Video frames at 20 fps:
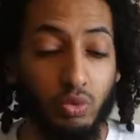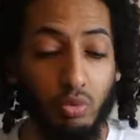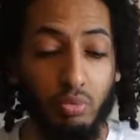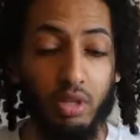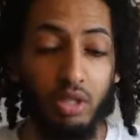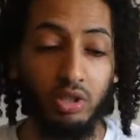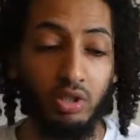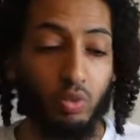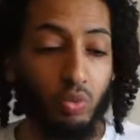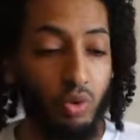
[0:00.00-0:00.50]
that's
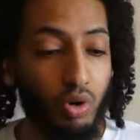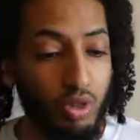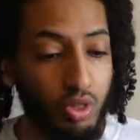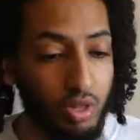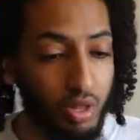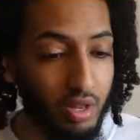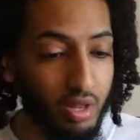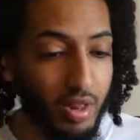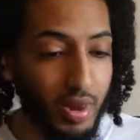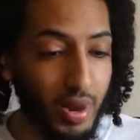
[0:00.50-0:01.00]
what makes it
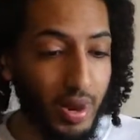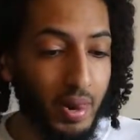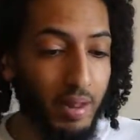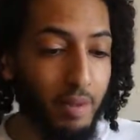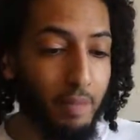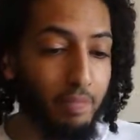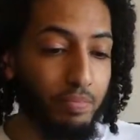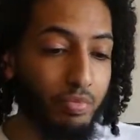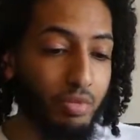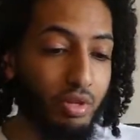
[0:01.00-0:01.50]
worth it.
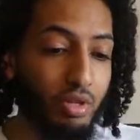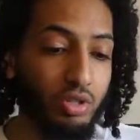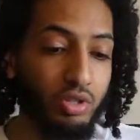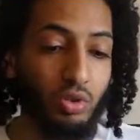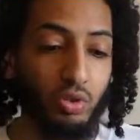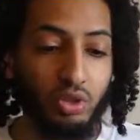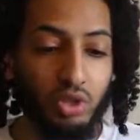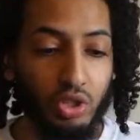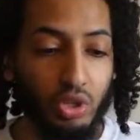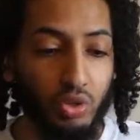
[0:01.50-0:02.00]

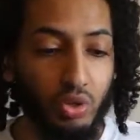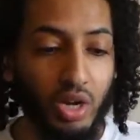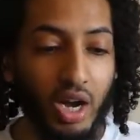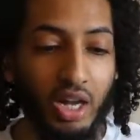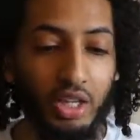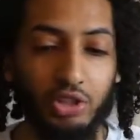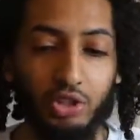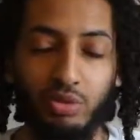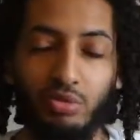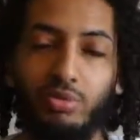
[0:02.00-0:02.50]
So it's a new
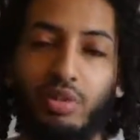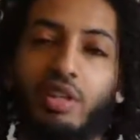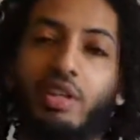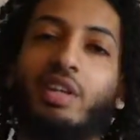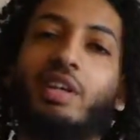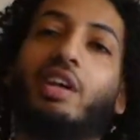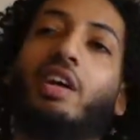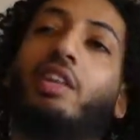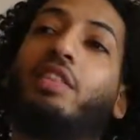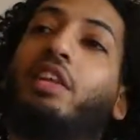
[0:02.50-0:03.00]
costume.
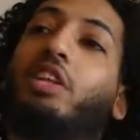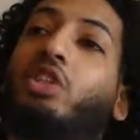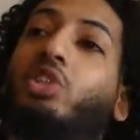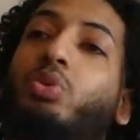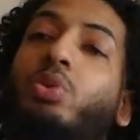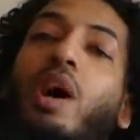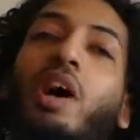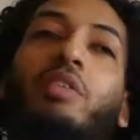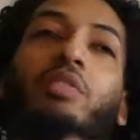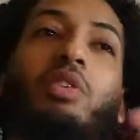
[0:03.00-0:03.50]
They
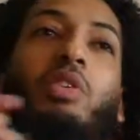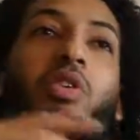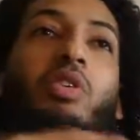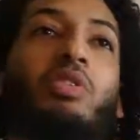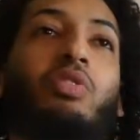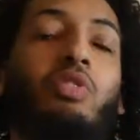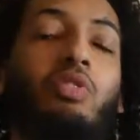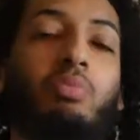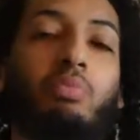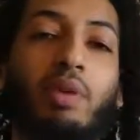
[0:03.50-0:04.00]
travel
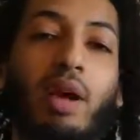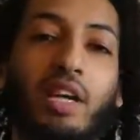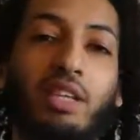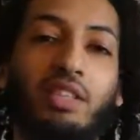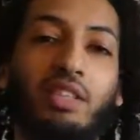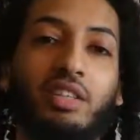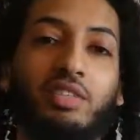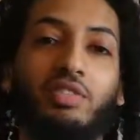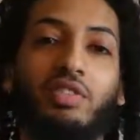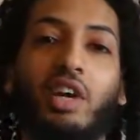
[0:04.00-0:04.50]
over
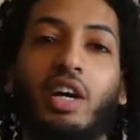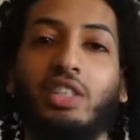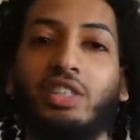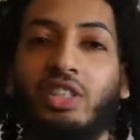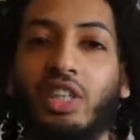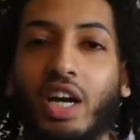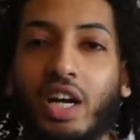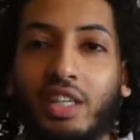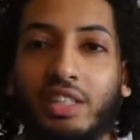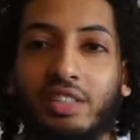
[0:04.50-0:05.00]
back to the
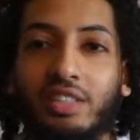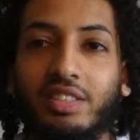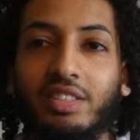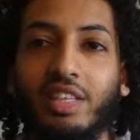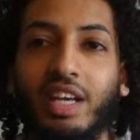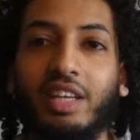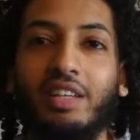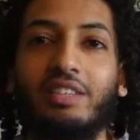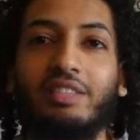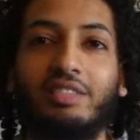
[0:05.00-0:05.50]
Frost
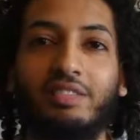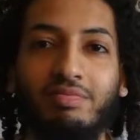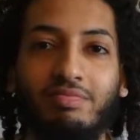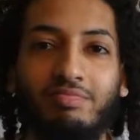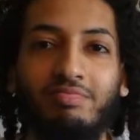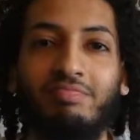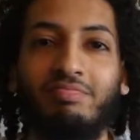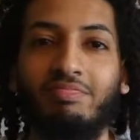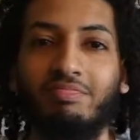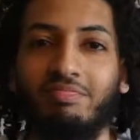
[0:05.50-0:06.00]
Giants, and
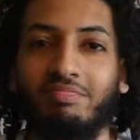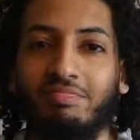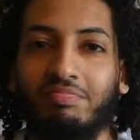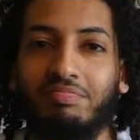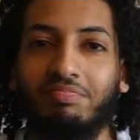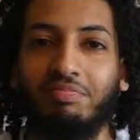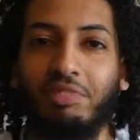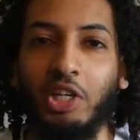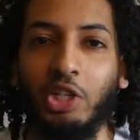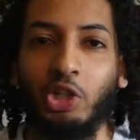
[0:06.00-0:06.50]

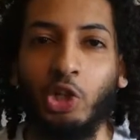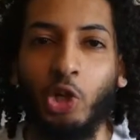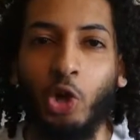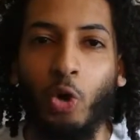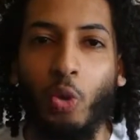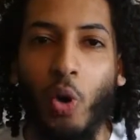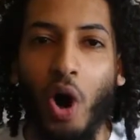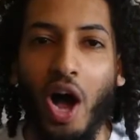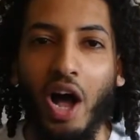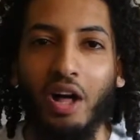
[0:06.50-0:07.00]
it
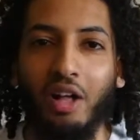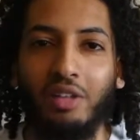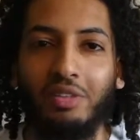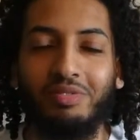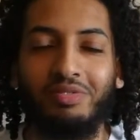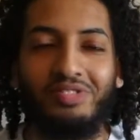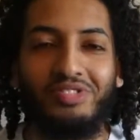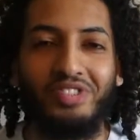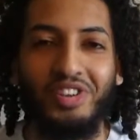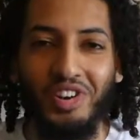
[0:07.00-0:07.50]
took a
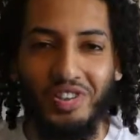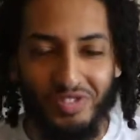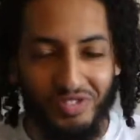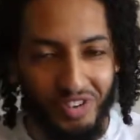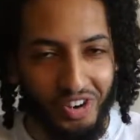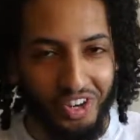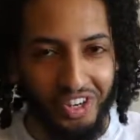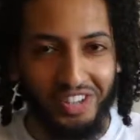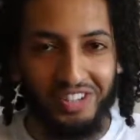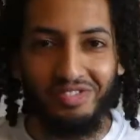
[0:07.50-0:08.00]
while. Very
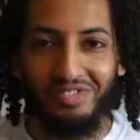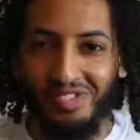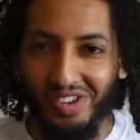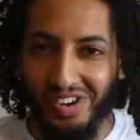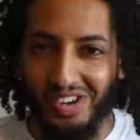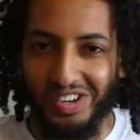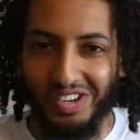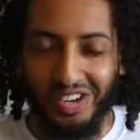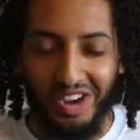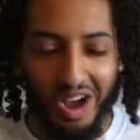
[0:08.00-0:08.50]
funny,
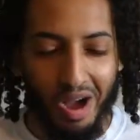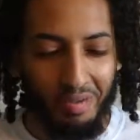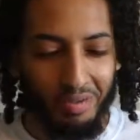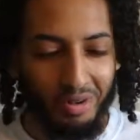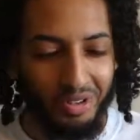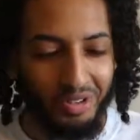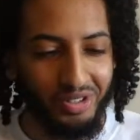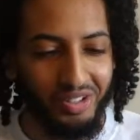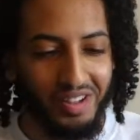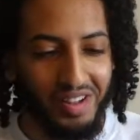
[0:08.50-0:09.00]
very
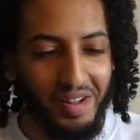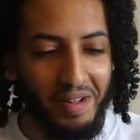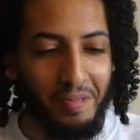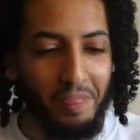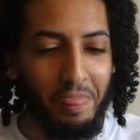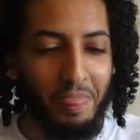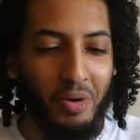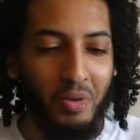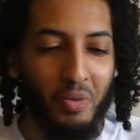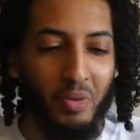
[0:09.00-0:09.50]
comical.
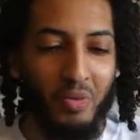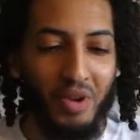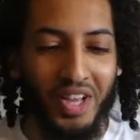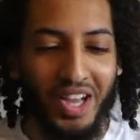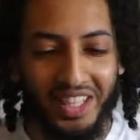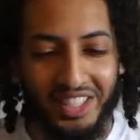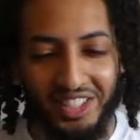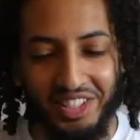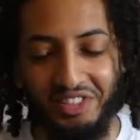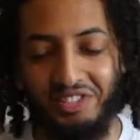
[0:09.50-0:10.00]
When
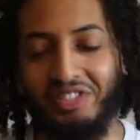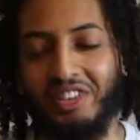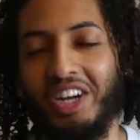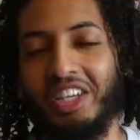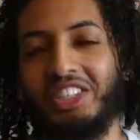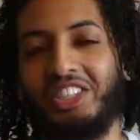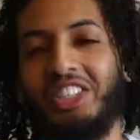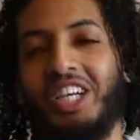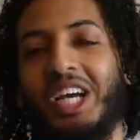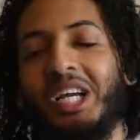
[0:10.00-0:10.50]
we get to the
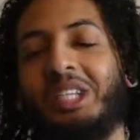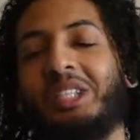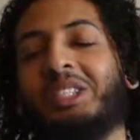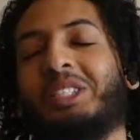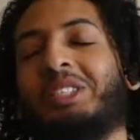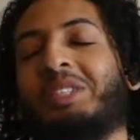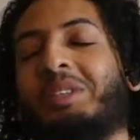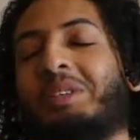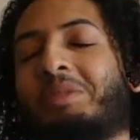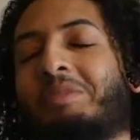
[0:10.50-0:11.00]
Frost
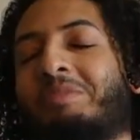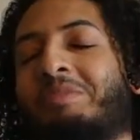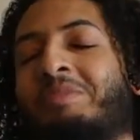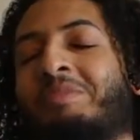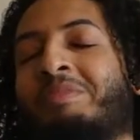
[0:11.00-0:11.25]
Giants,